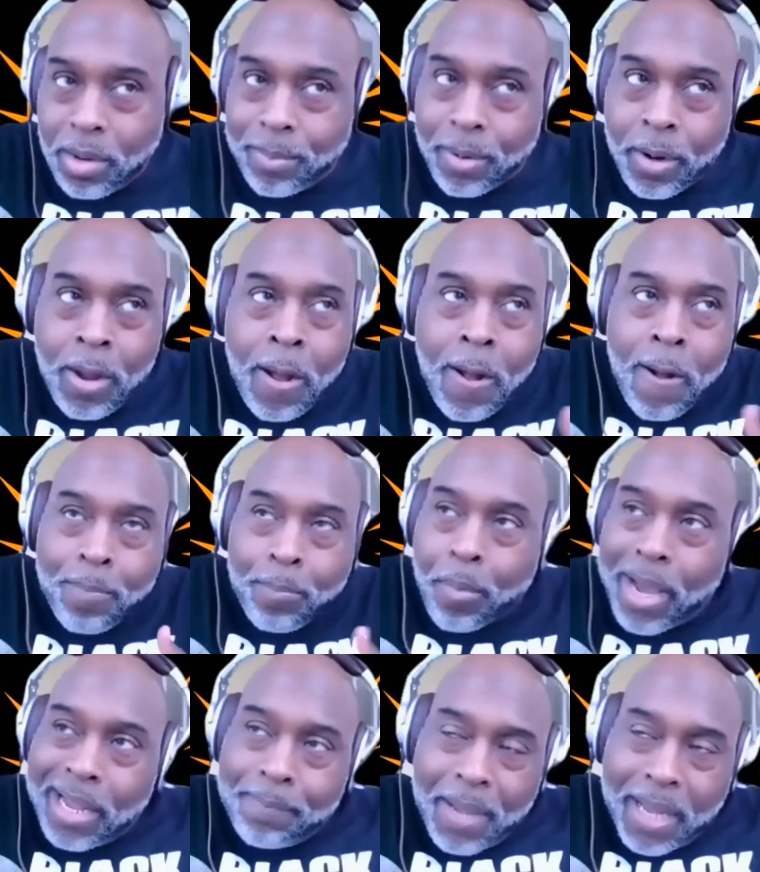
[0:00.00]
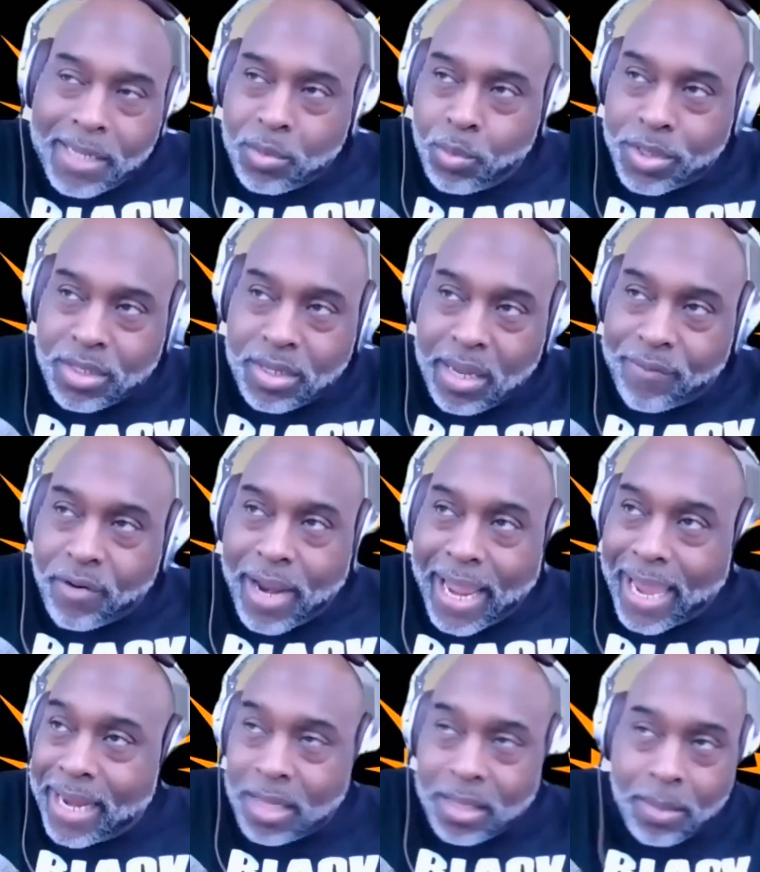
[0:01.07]
Remember, Mike Pence was never
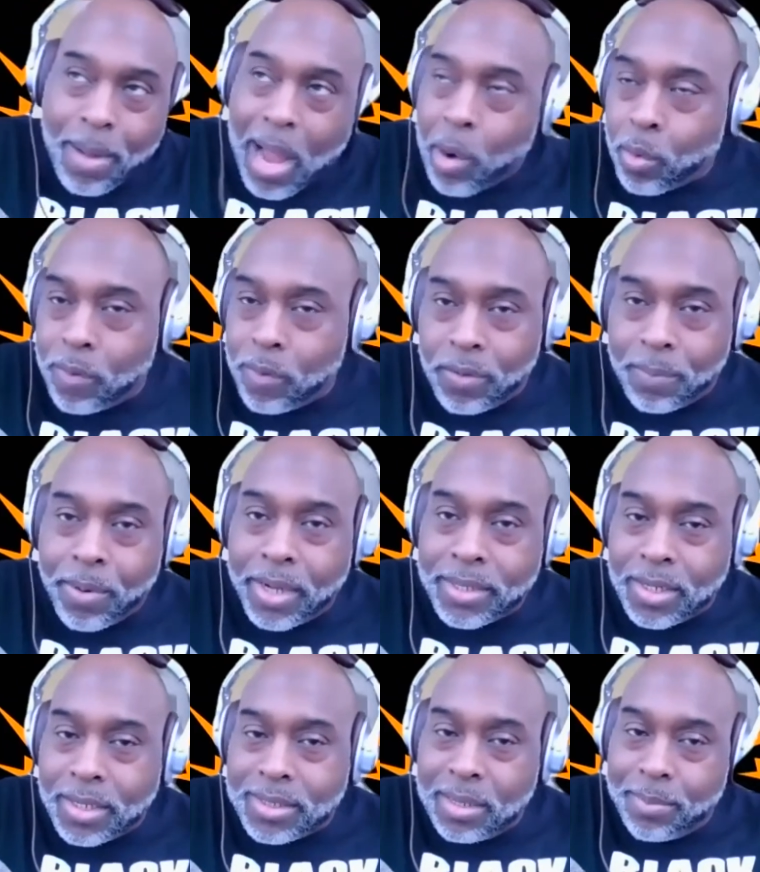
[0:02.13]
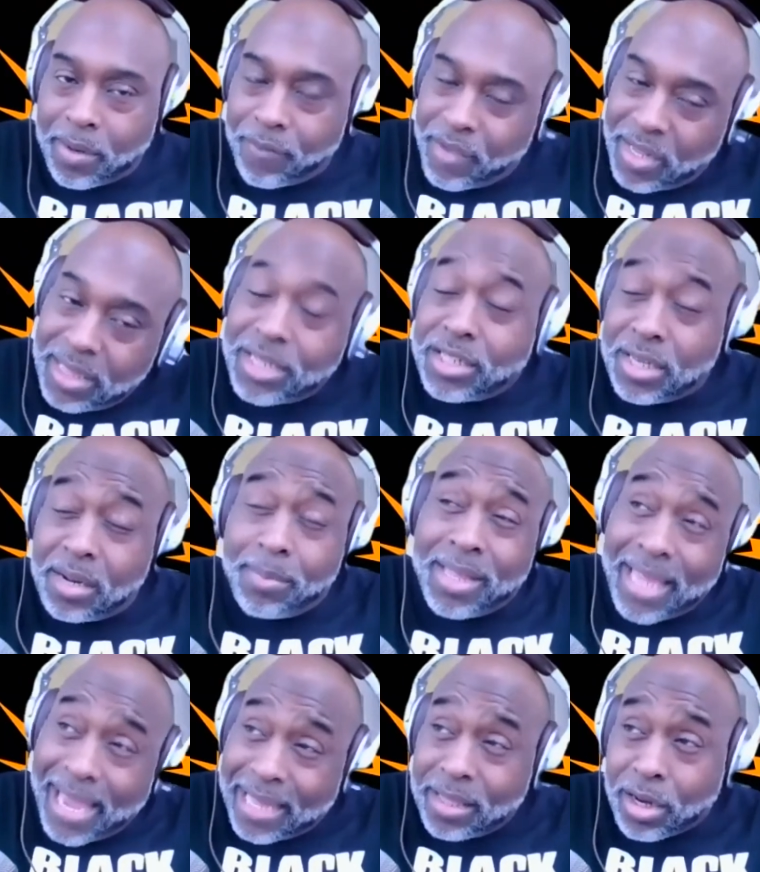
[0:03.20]
handed the power of the presidency, but if he
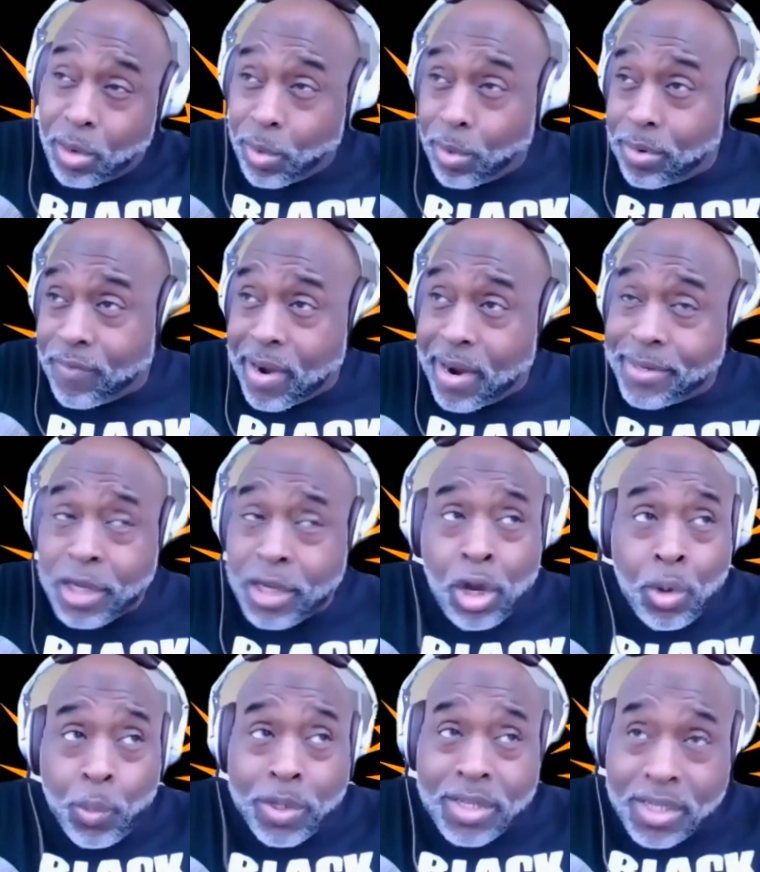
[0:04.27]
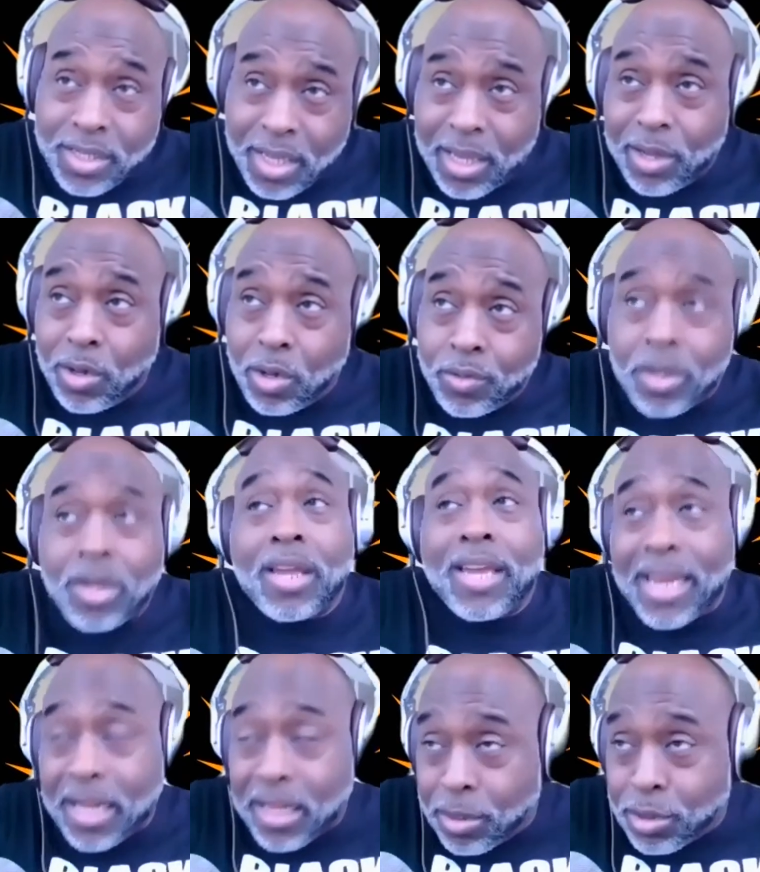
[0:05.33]
legitimately had the coronavirus, which has killed
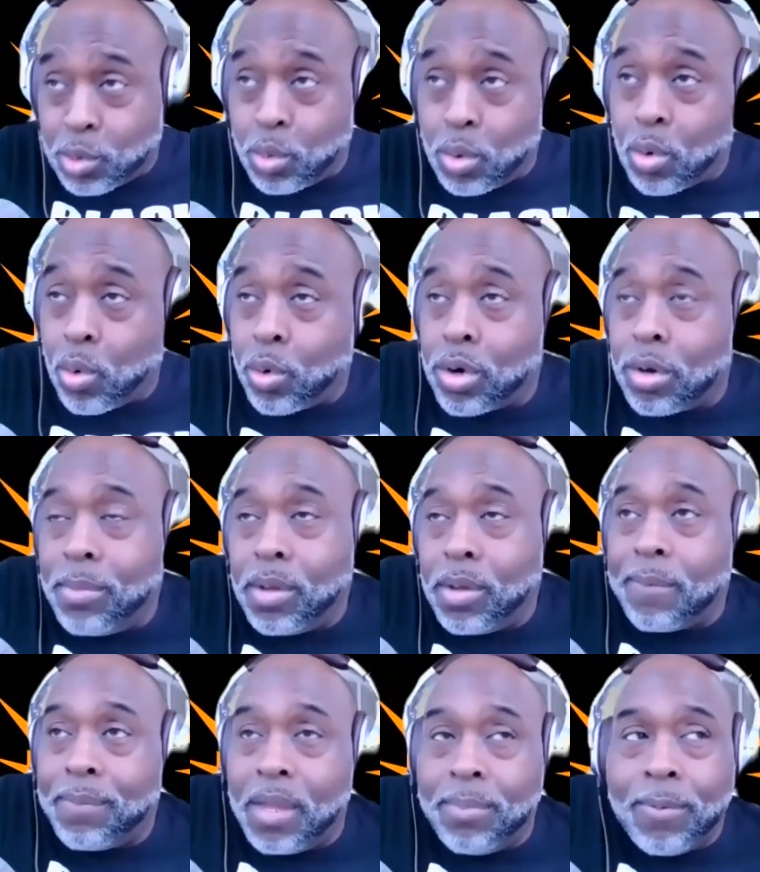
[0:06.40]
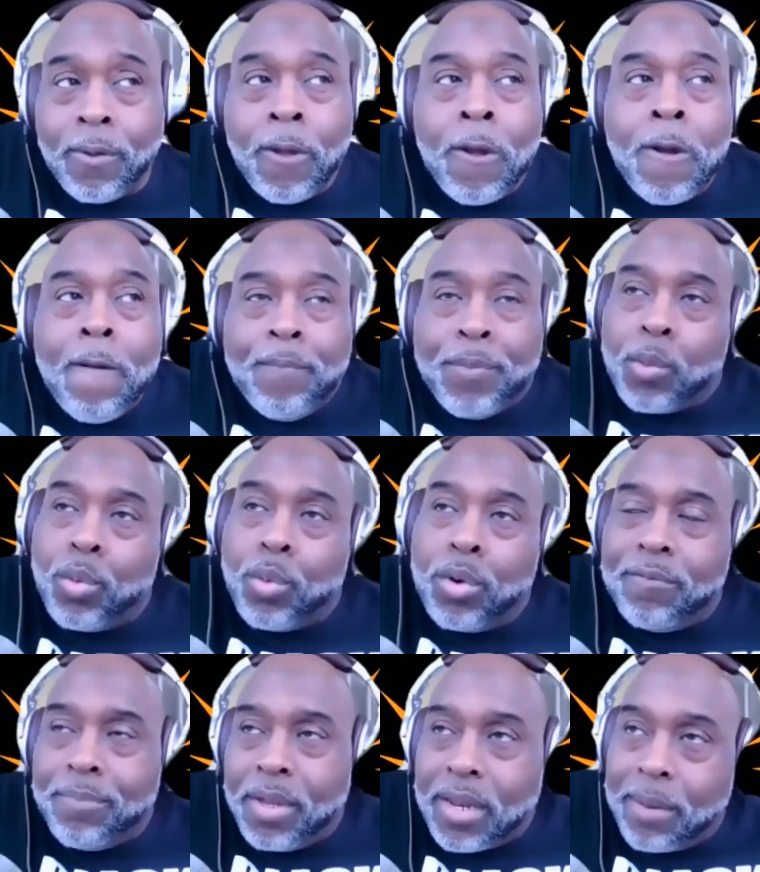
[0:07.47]
getting close to 250,000 people, there would
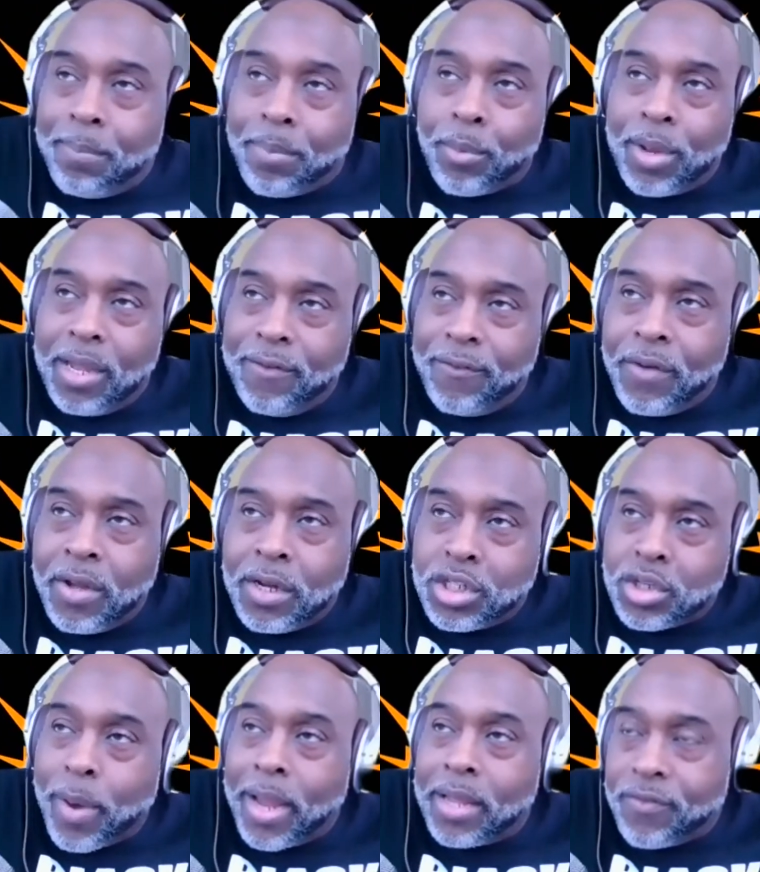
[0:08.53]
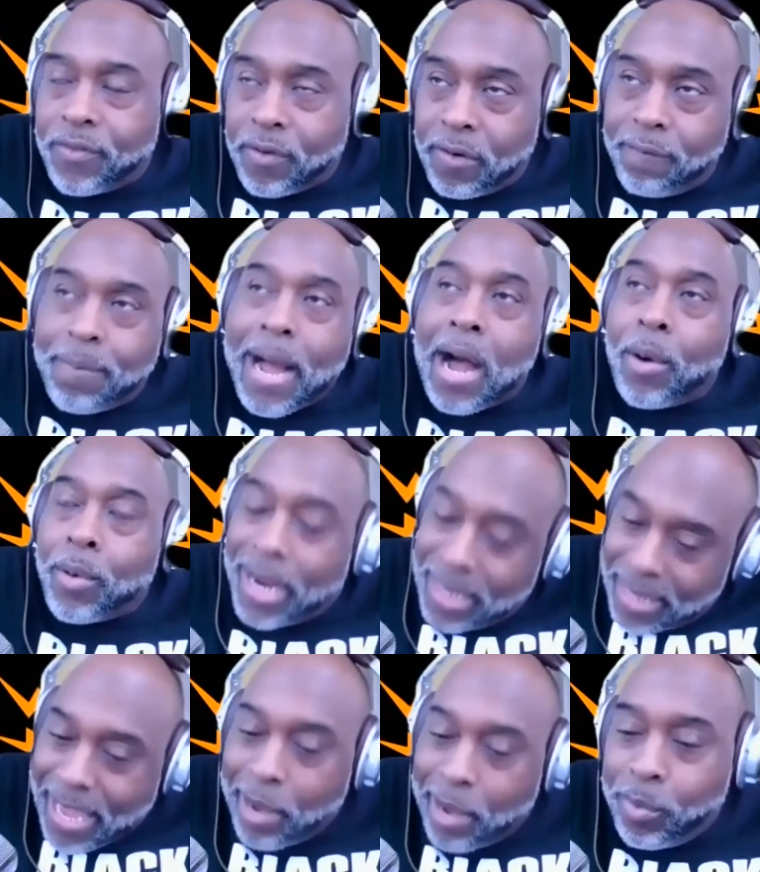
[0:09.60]
have been a brief transfer of power,
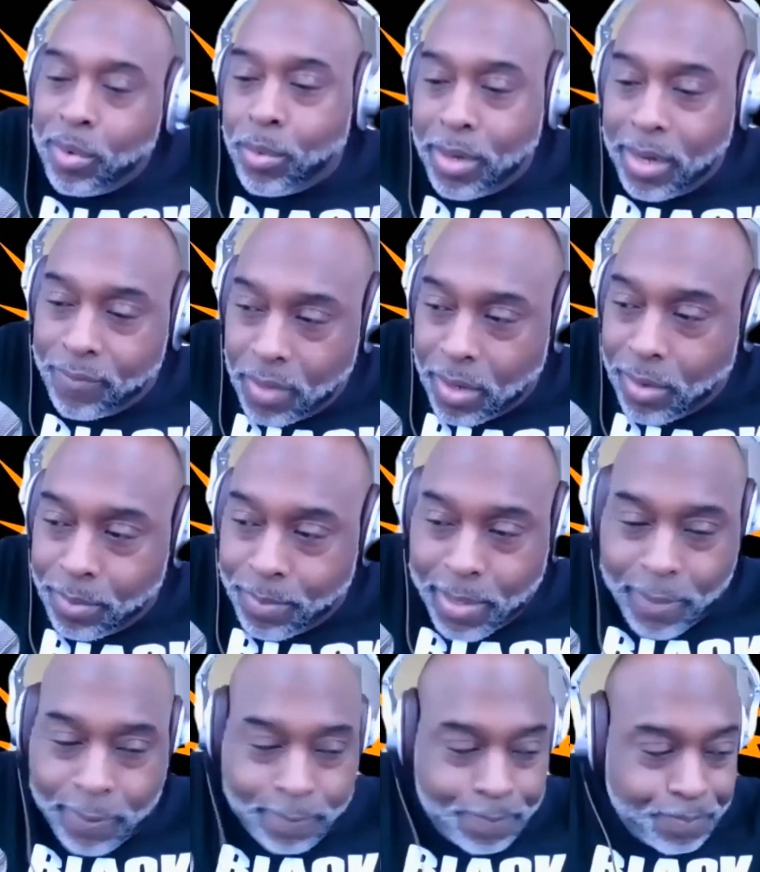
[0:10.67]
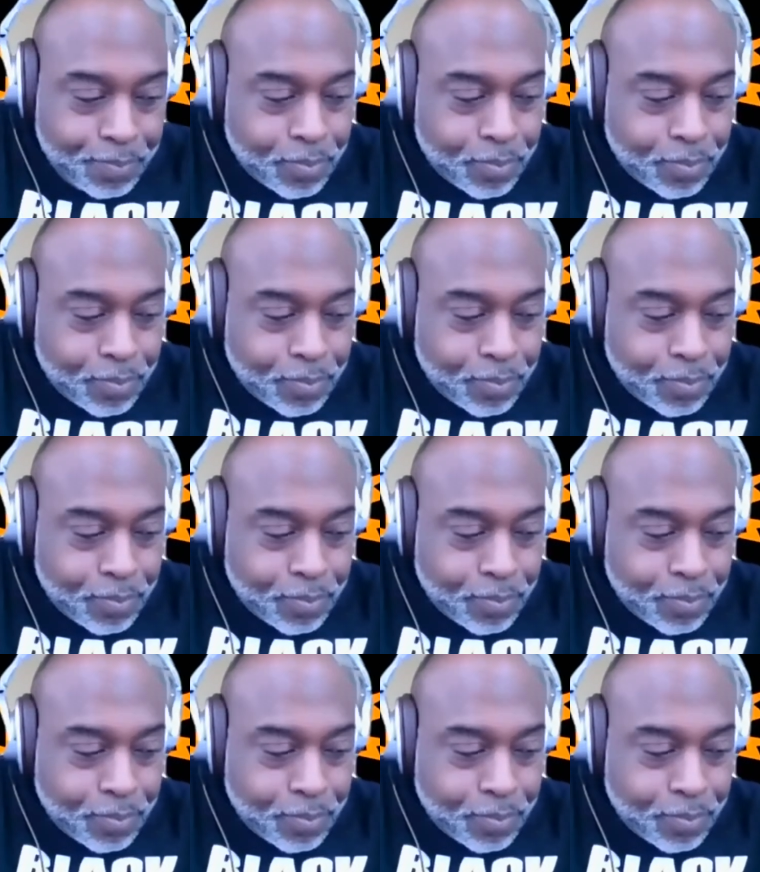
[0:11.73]
and that we would have known about.